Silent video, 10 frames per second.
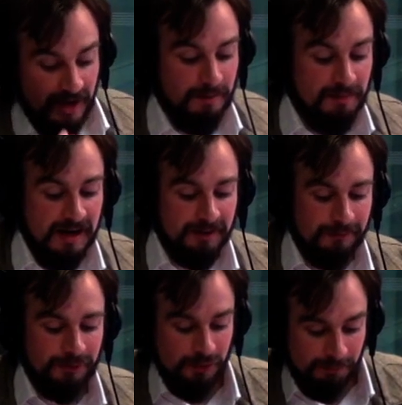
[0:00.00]
In May they'll
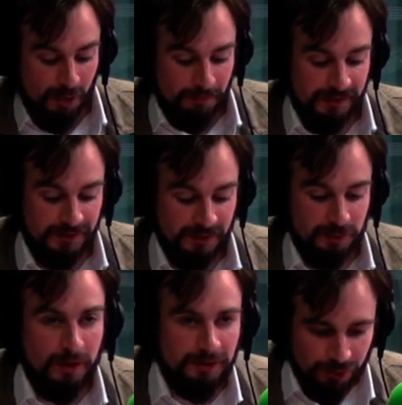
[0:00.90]
have two
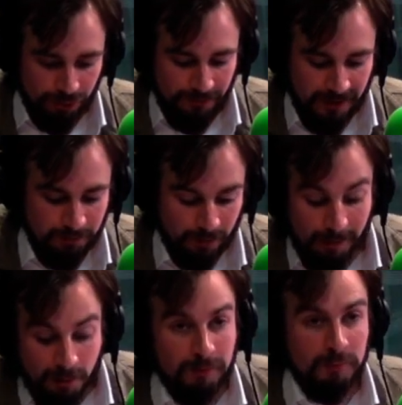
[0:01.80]
blockbusters, one sure thing,
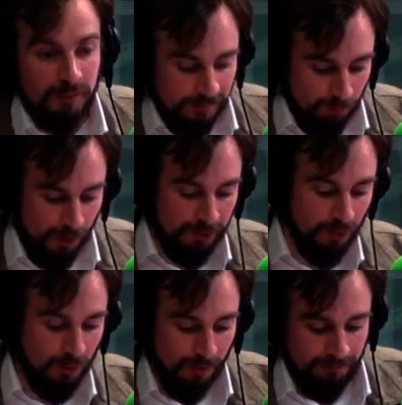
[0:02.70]
probably a Marvel movie, one
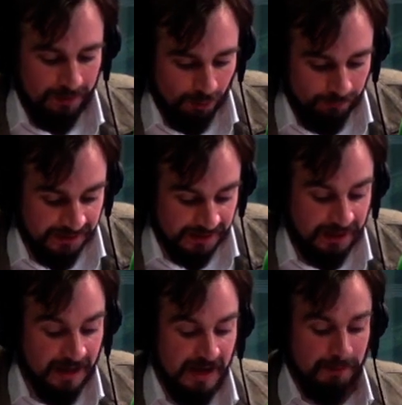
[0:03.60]
not, one a bit more risky.